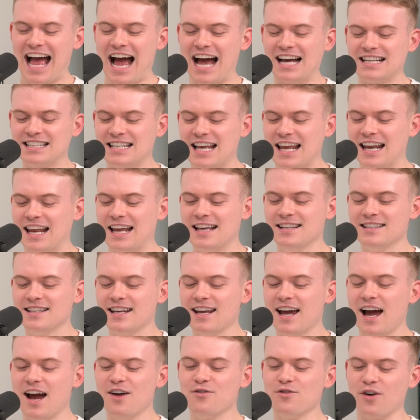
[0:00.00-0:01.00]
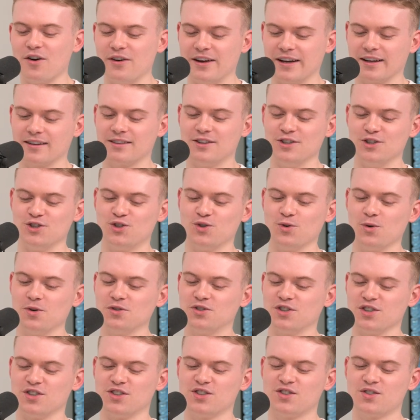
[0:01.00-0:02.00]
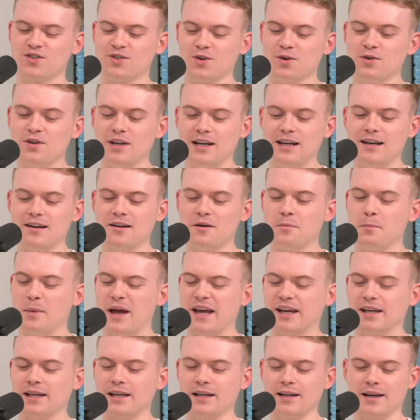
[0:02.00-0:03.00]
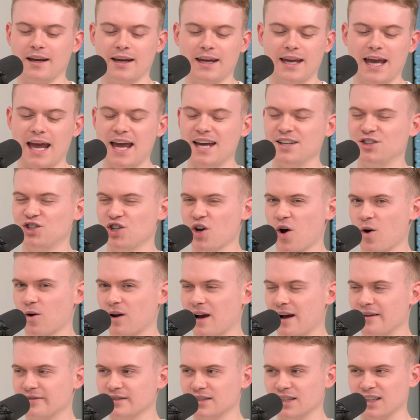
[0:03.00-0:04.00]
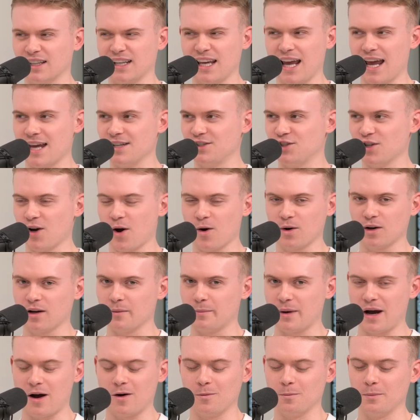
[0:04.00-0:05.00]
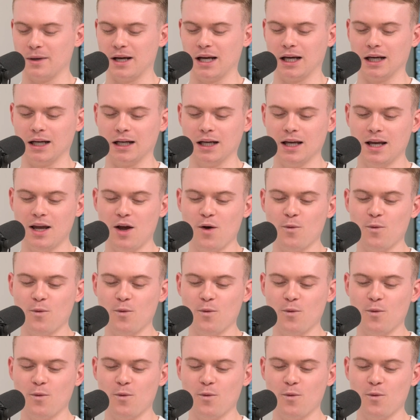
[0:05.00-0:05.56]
I said, isn't it ironic that George has stood here making gay joke after gay joke about me